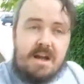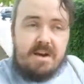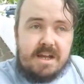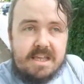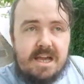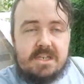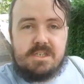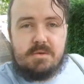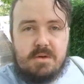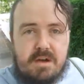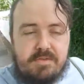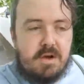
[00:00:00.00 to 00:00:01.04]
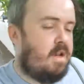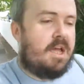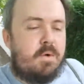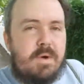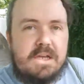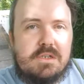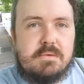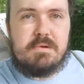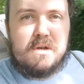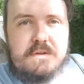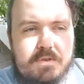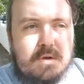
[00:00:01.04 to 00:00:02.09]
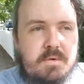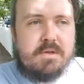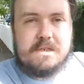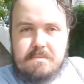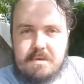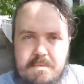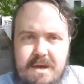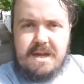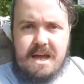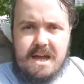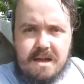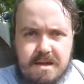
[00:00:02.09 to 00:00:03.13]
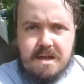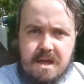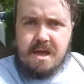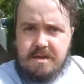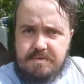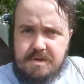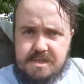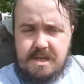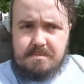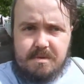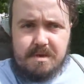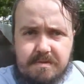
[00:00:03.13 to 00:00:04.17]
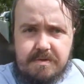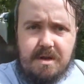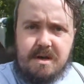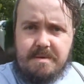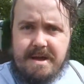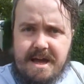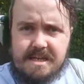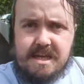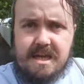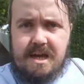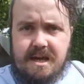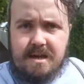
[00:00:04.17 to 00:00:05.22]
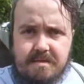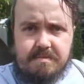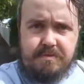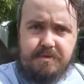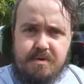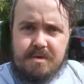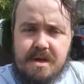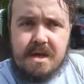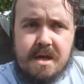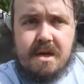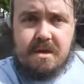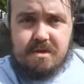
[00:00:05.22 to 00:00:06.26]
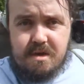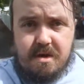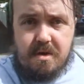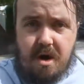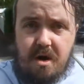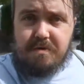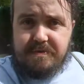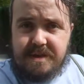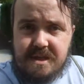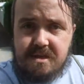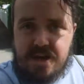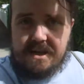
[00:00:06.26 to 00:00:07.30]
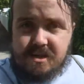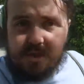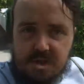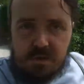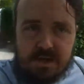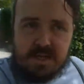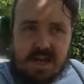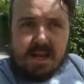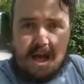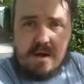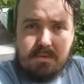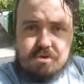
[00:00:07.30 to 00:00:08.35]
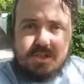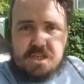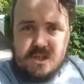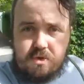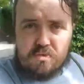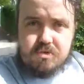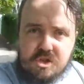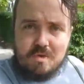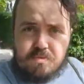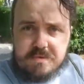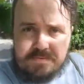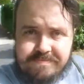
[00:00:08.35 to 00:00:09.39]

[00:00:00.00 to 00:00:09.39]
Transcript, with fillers: Right guys, so we're off on our way to Burger Fuel. It's going to be my first time doing a vlog about food, so hopefully you guys enjoy it, and I will see you soon.